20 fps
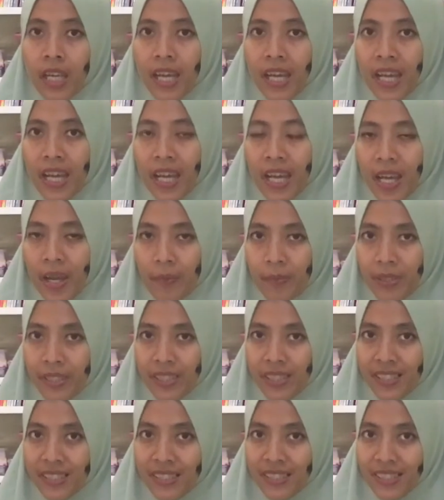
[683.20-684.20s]
Happy
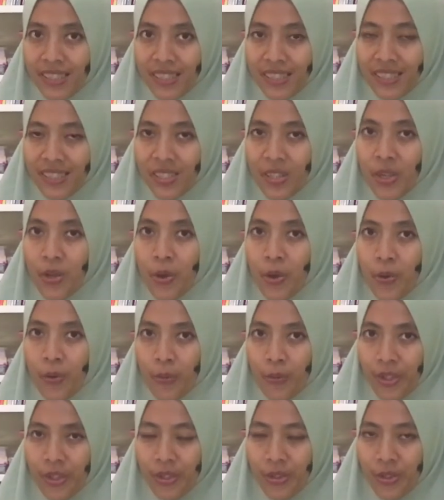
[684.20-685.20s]
learning
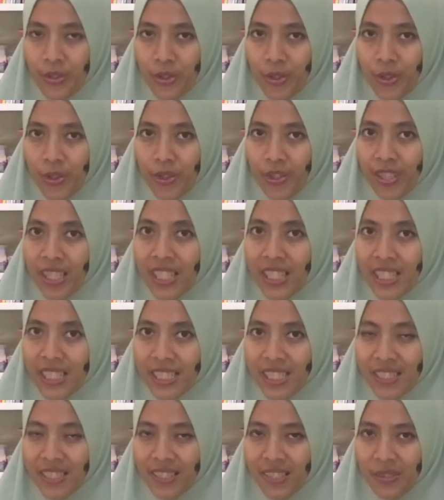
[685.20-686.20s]
with your
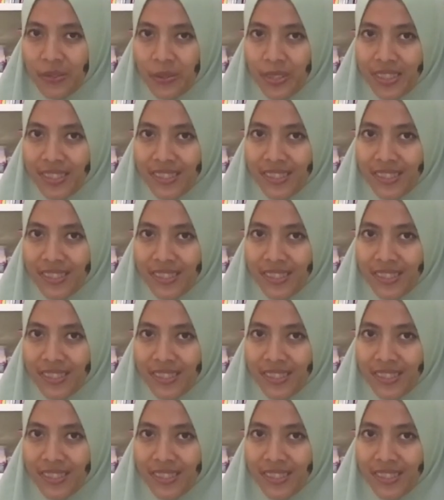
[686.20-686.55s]
little ones.